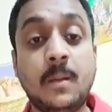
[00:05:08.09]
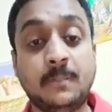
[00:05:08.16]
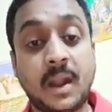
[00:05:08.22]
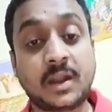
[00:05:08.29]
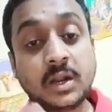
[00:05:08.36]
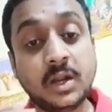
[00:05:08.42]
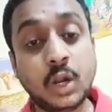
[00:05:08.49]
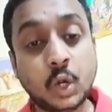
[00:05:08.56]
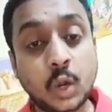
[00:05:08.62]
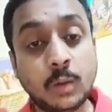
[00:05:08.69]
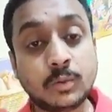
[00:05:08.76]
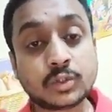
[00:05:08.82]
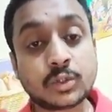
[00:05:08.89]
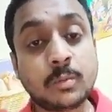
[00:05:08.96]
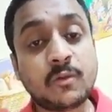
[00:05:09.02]
Maternal
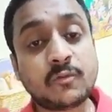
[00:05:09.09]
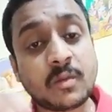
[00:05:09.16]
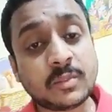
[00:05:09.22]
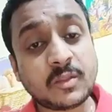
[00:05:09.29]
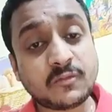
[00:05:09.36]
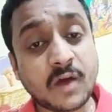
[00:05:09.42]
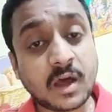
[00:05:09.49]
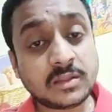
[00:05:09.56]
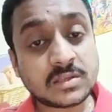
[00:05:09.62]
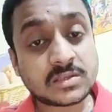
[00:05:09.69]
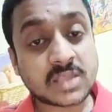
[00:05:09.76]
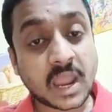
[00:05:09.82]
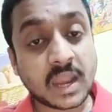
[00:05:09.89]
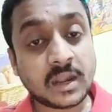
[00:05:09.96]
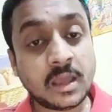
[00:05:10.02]
chromosome from the father's
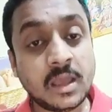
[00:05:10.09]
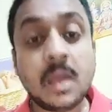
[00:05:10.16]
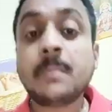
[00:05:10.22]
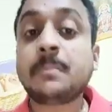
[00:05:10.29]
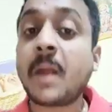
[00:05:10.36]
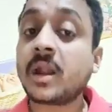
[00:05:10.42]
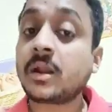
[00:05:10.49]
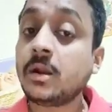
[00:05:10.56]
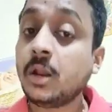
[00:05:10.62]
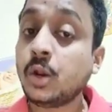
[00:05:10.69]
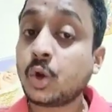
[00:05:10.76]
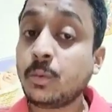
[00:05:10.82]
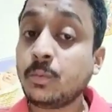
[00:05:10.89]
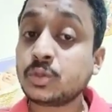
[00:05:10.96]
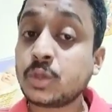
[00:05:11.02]
side. Maternal
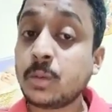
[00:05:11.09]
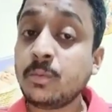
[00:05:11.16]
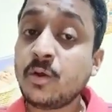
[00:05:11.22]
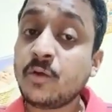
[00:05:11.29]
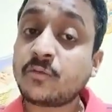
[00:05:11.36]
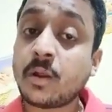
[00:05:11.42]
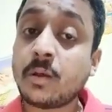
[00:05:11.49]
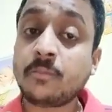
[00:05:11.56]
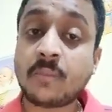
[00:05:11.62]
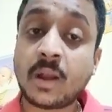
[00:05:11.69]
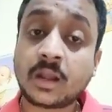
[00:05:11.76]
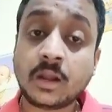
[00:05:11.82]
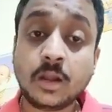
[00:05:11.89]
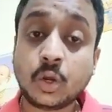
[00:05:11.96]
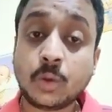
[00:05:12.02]
chromosome
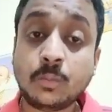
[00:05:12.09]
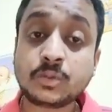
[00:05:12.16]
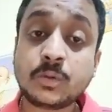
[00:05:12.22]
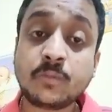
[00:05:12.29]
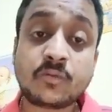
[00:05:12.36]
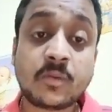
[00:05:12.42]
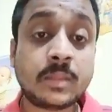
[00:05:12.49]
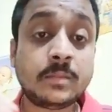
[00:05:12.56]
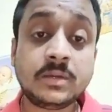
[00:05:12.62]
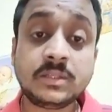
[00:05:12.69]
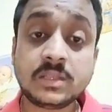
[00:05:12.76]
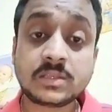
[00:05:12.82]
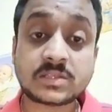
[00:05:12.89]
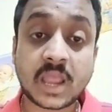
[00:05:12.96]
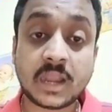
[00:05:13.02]
from the
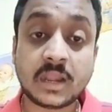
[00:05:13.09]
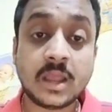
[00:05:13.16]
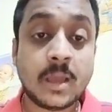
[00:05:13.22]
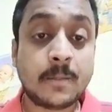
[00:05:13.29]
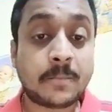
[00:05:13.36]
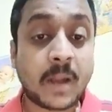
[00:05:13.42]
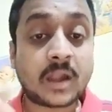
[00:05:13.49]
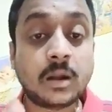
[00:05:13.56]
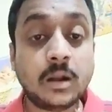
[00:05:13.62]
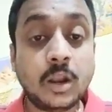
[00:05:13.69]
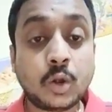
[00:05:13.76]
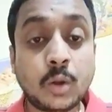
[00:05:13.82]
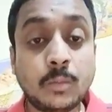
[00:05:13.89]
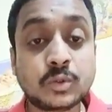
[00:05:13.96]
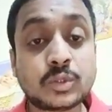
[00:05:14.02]
mother's side.
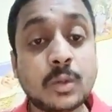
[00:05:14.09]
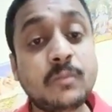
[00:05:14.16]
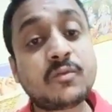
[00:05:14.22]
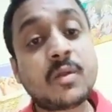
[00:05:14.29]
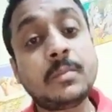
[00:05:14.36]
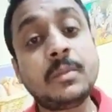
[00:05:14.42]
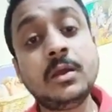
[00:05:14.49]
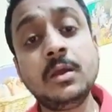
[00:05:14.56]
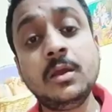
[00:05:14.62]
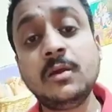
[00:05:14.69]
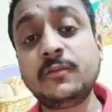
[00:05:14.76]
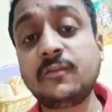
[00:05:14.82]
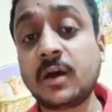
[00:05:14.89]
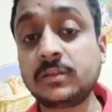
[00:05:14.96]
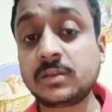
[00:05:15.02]
Paternal chromosome from the
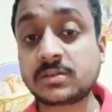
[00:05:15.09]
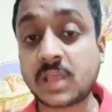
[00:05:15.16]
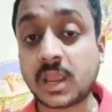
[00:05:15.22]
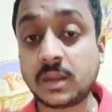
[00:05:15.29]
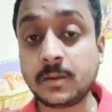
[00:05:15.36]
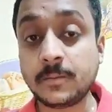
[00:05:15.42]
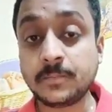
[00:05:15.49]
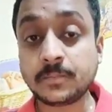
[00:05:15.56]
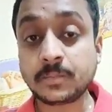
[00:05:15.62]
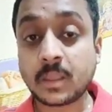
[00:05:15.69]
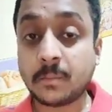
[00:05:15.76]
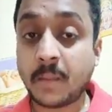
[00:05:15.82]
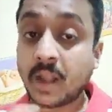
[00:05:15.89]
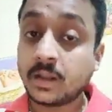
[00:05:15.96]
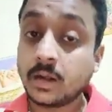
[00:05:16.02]
father's side.
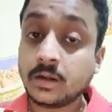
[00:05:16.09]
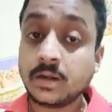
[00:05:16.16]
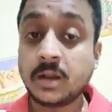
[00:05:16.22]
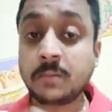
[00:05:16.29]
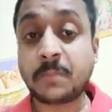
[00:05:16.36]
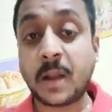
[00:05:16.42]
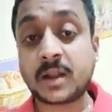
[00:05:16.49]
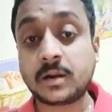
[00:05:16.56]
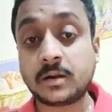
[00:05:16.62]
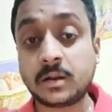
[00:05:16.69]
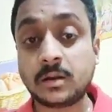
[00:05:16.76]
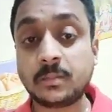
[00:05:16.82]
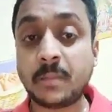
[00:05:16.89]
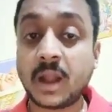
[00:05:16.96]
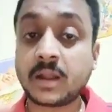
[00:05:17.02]
Maternal and
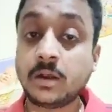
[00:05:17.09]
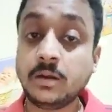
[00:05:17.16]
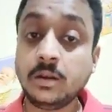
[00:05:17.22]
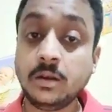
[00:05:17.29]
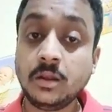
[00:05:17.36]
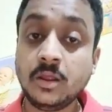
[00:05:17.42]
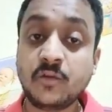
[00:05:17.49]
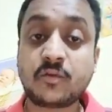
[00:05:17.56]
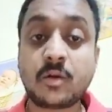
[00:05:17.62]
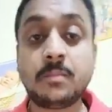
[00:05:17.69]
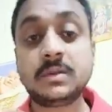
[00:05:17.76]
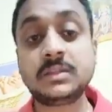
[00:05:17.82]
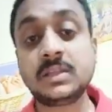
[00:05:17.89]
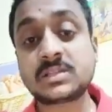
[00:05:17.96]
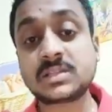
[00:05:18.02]
paternal. Maternal from
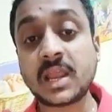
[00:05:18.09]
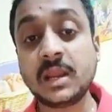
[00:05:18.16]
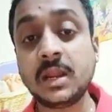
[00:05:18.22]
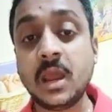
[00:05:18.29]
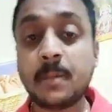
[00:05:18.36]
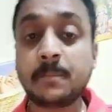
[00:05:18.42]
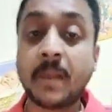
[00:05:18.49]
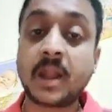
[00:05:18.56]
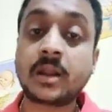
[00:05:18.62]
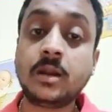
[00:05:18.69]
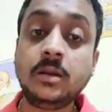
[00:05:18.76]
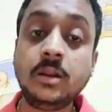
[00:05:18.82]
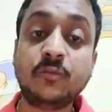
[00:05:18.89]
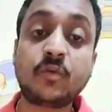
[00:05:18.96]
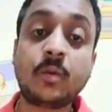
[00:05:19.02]
mother's side.
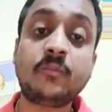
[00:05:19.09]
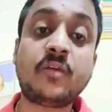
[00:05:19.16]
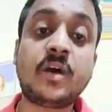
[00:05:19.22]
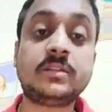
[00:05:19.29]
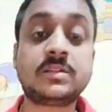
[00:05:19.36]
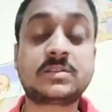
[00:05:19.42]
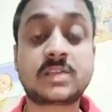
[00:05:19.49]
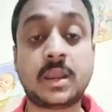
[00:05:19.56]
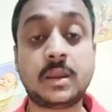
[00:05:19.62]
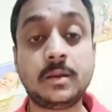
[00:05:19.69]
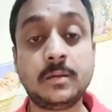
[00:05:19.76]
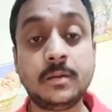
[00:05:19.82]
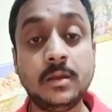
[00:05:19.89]
Paternal from father's side.